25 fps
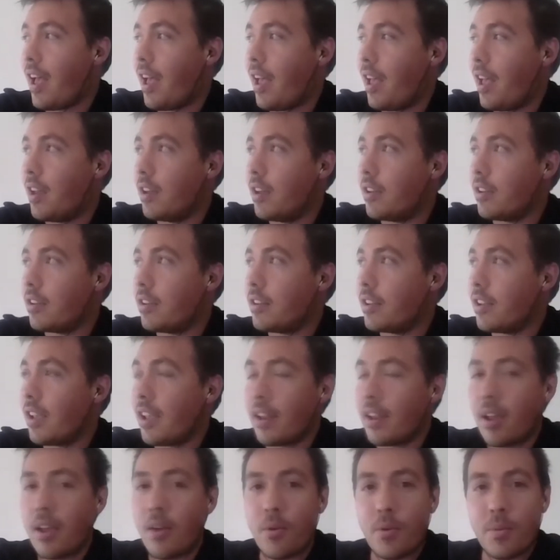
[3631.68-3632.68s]
And
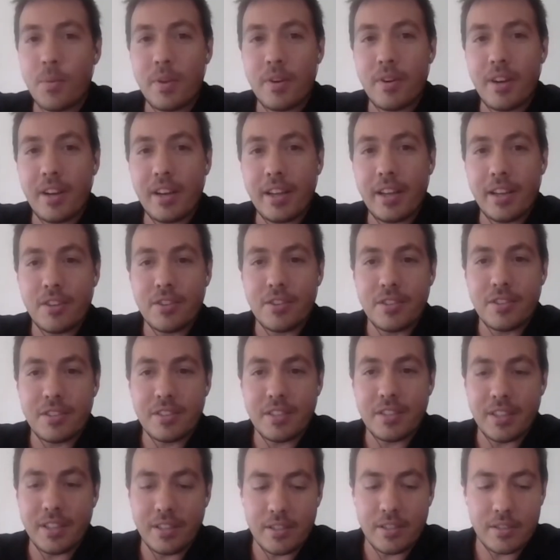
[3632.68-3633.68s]
it would be really
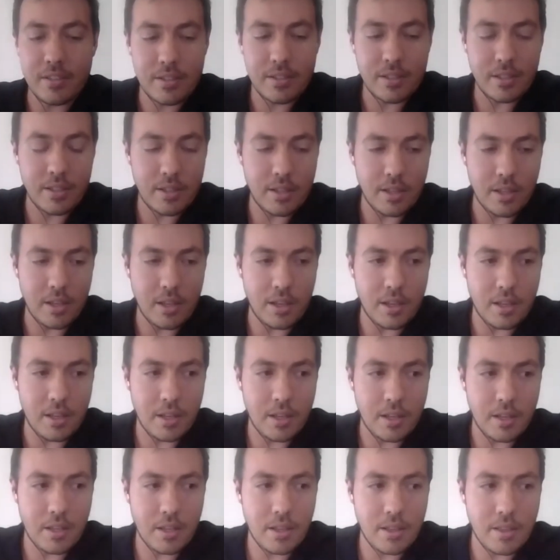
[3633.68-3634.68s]
interesting to see
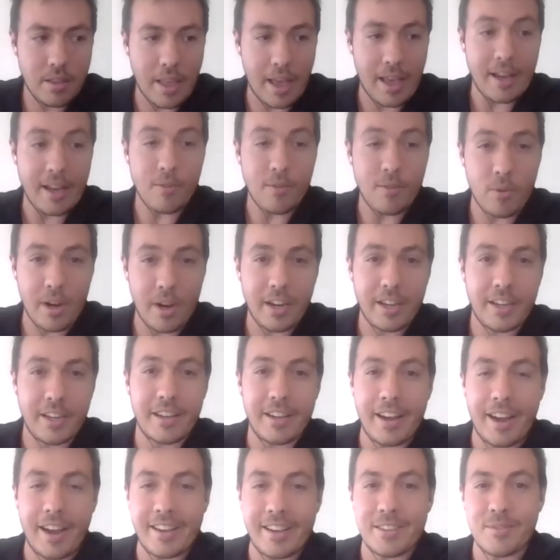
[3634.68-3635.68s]
that
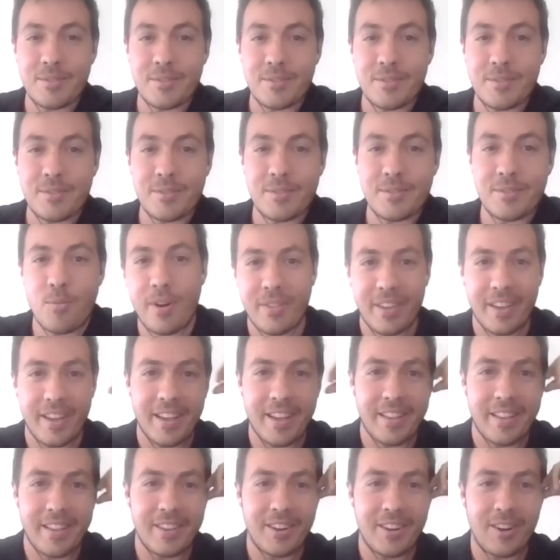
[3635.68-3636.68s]
recognized more
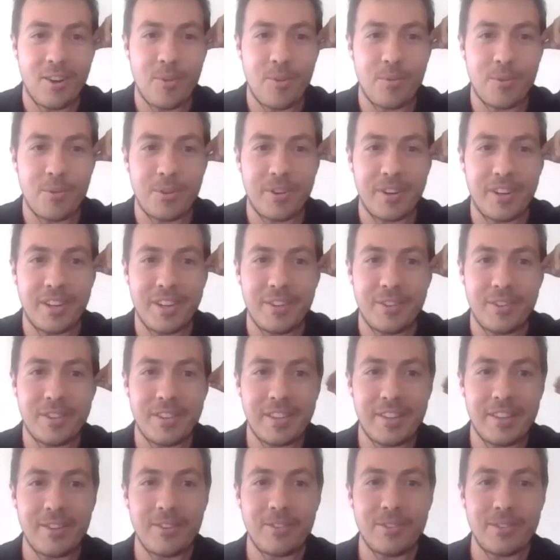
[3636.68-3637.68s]
and the Global
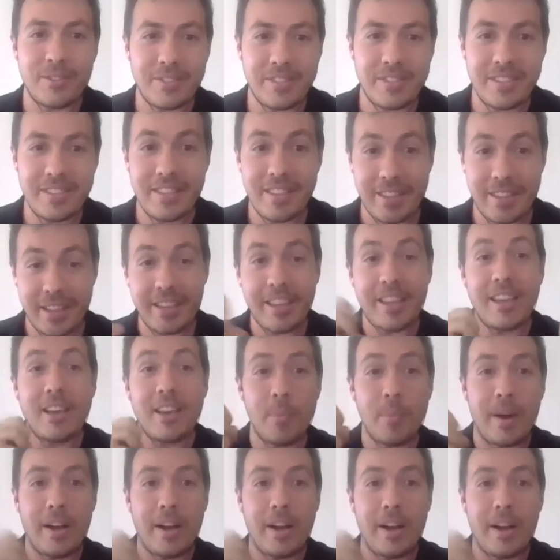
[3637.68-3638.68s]
Green New Deal
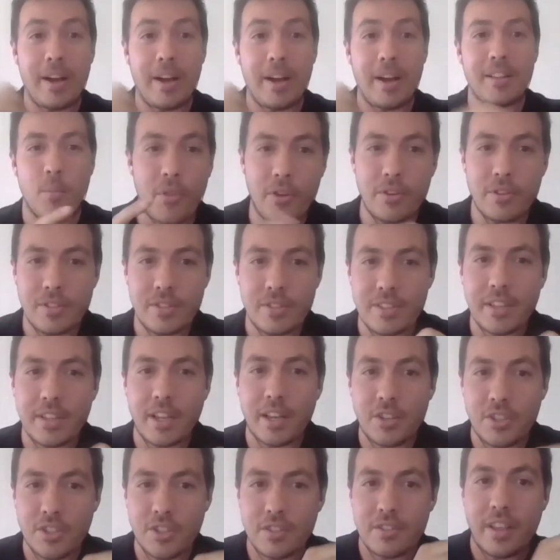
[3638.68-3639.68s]
thinking about some of
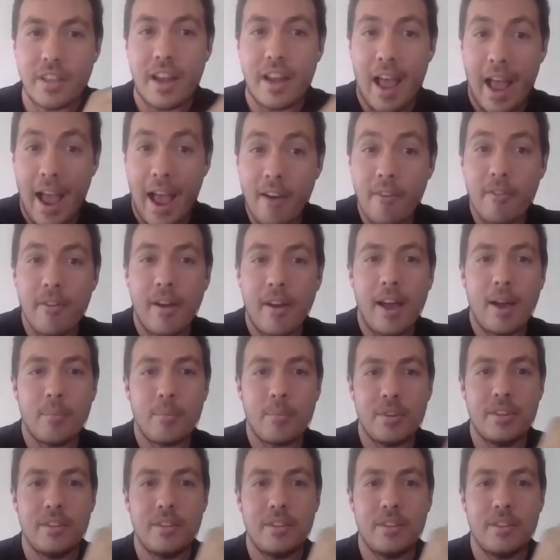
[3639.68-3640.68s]
those discussions that
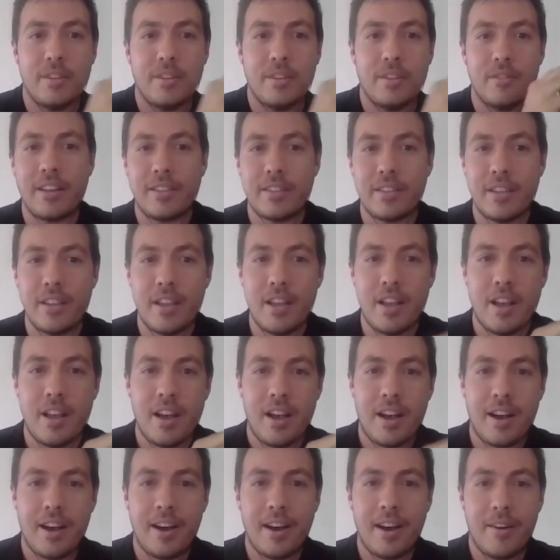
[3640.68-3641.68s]
have happened, right?
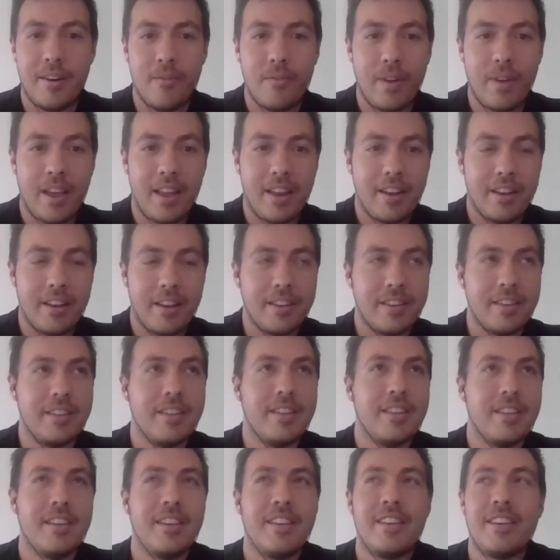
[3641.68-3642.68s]

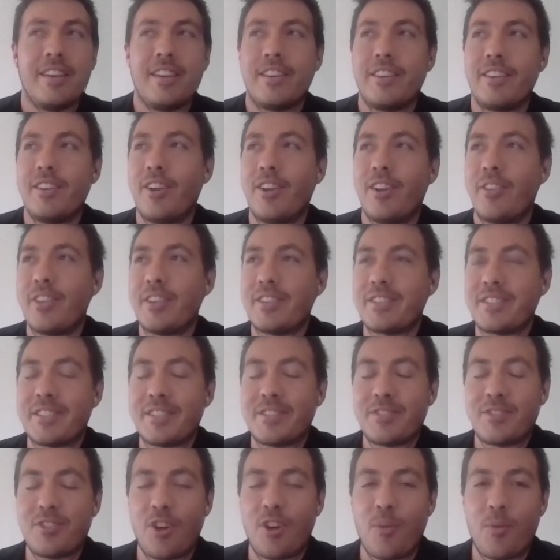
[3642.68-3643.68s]
And you know,
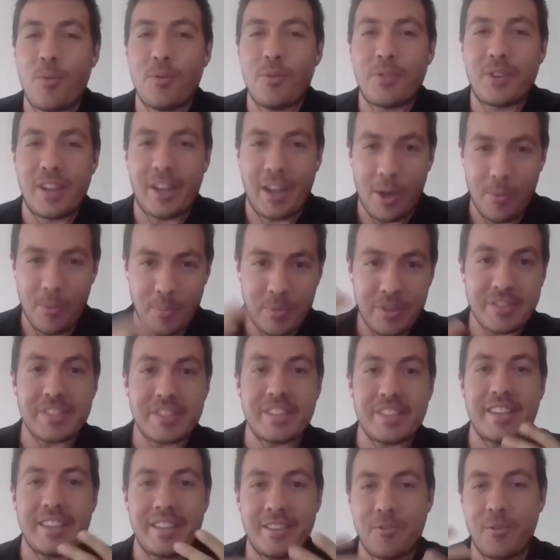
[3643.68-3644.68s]
there's this term of
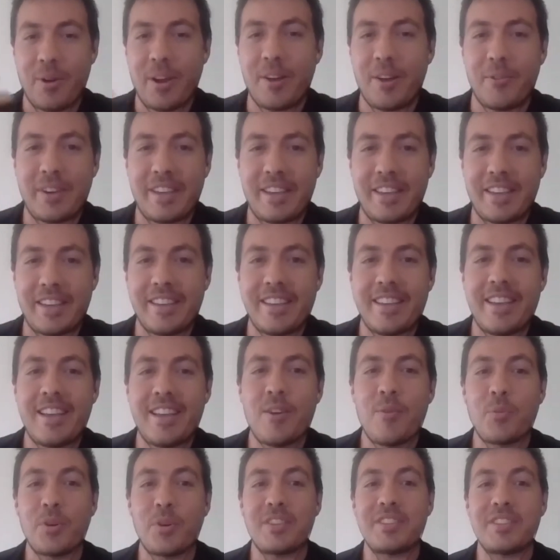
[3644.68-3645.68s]
Columbusing, where
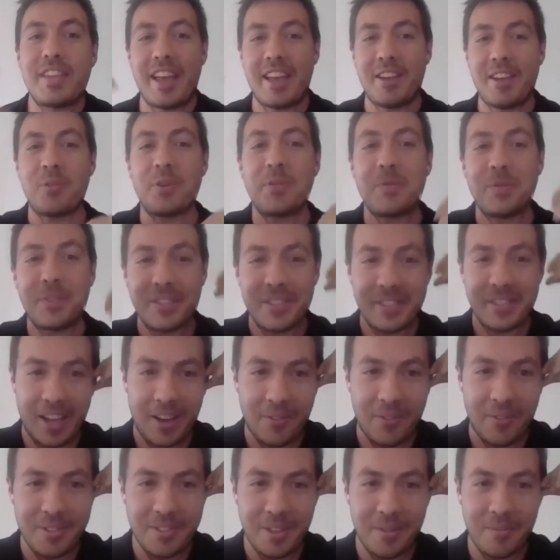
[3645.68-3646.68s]
we pretend we've
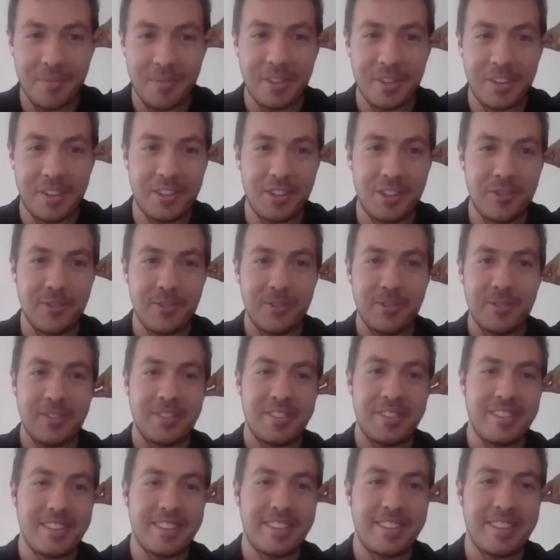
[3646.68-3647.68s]
discovered something
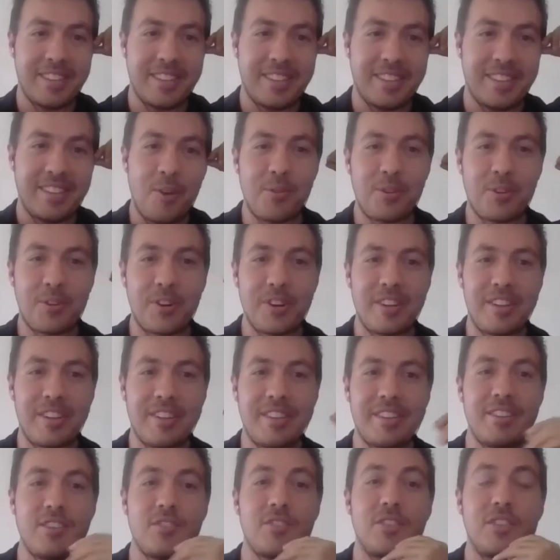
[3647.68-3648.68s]
new. The Global
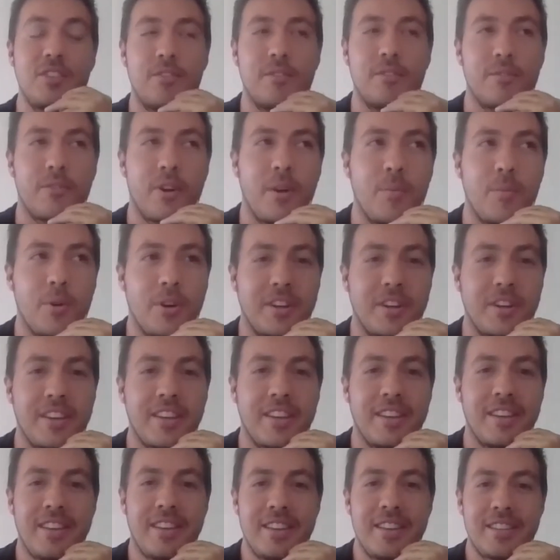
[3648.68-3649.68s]
Green New Deal
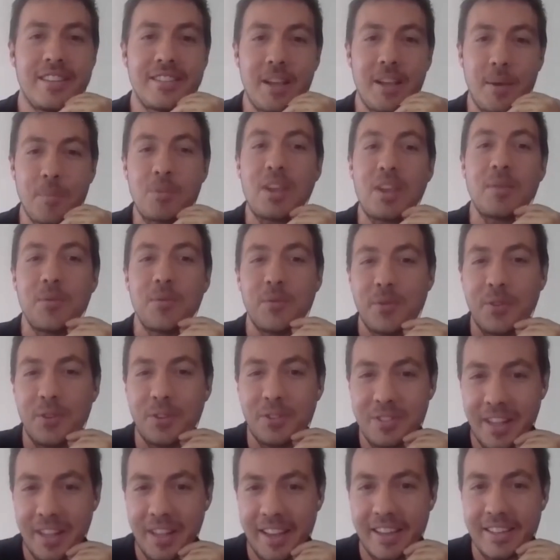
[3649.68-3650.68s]
framework
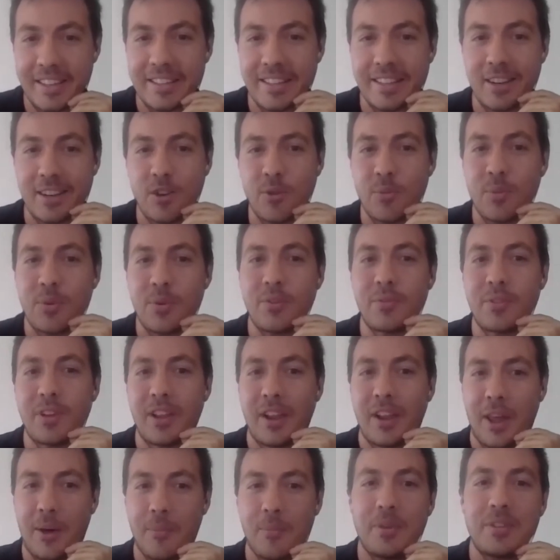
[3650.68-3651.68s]
sometimes feels like it's a little
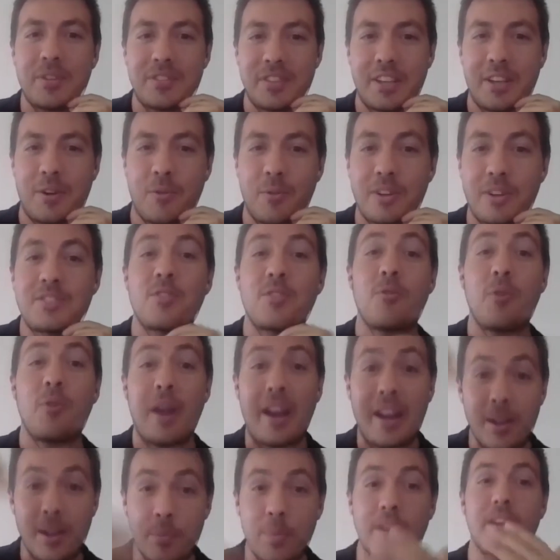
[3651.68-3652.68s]
bit of Columbusing
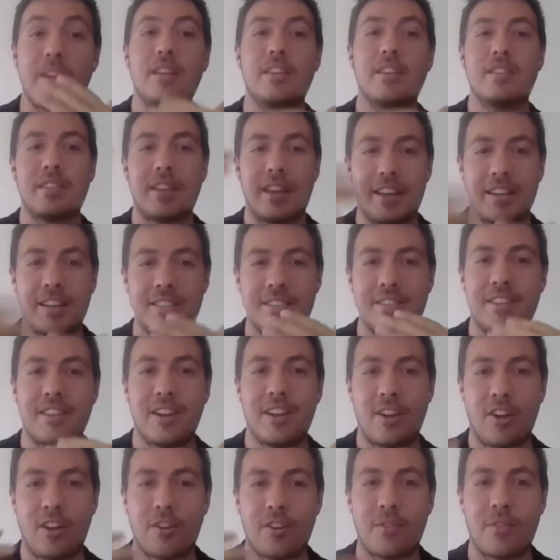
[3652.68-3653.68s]
what's already been
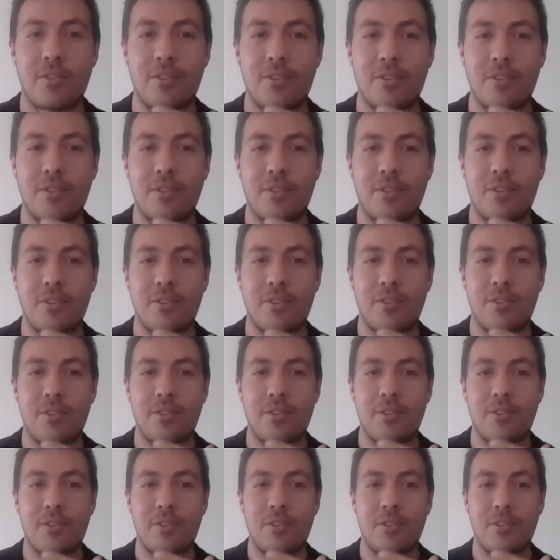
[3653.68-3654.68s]
discussed in a lot of those
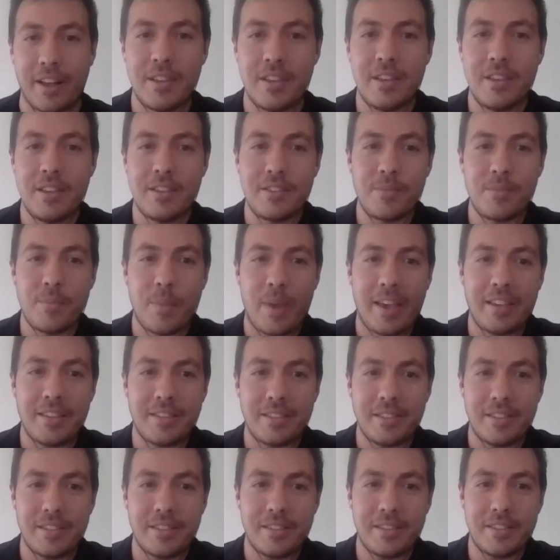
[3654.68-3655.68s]
Global South
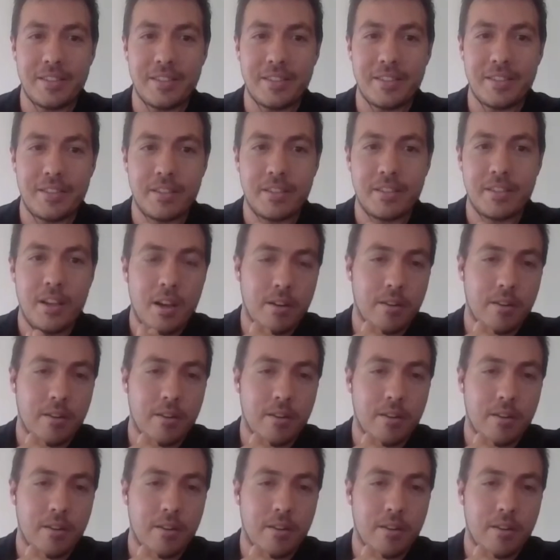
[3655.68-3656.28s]
spaces,